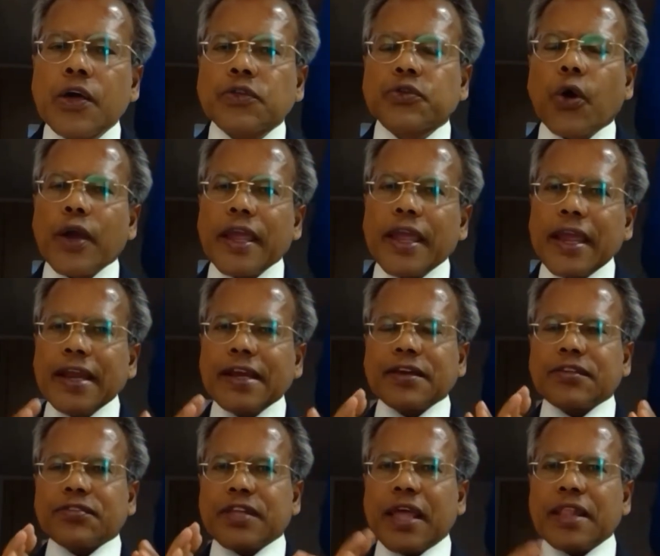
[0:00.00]
So
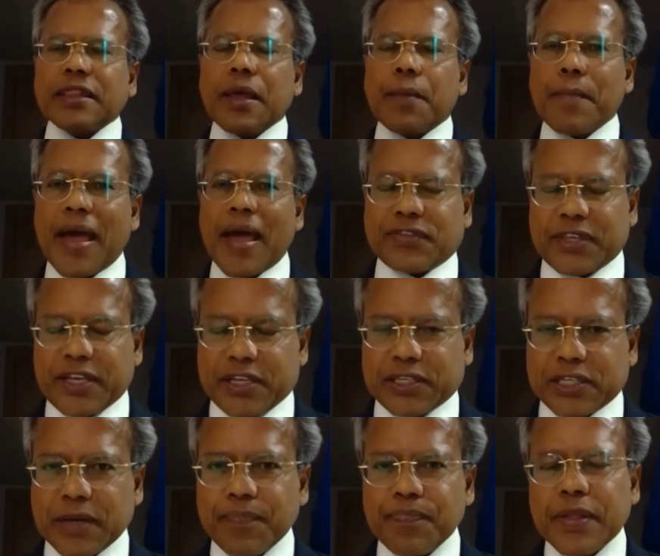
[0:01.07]
it sent the
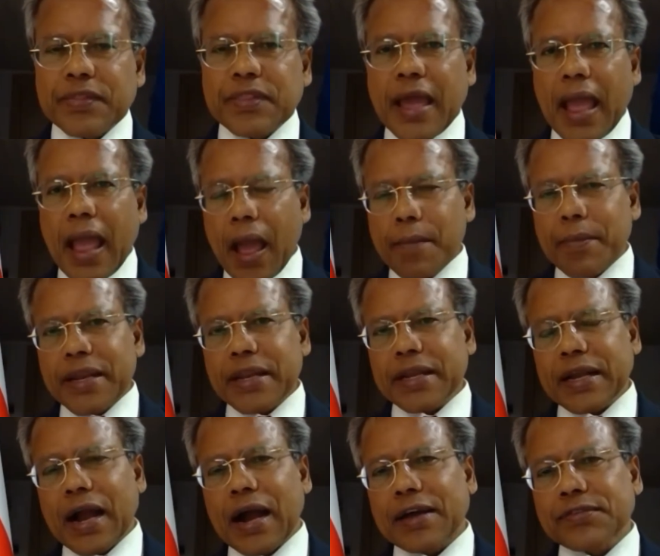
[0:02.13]
message the
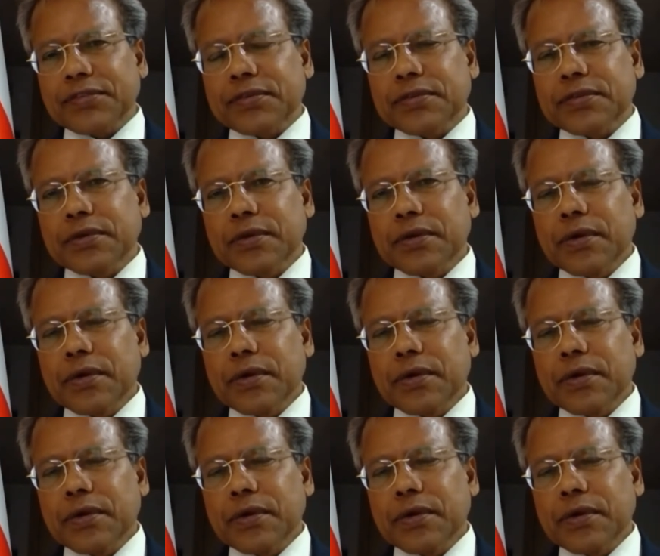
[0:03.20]
America's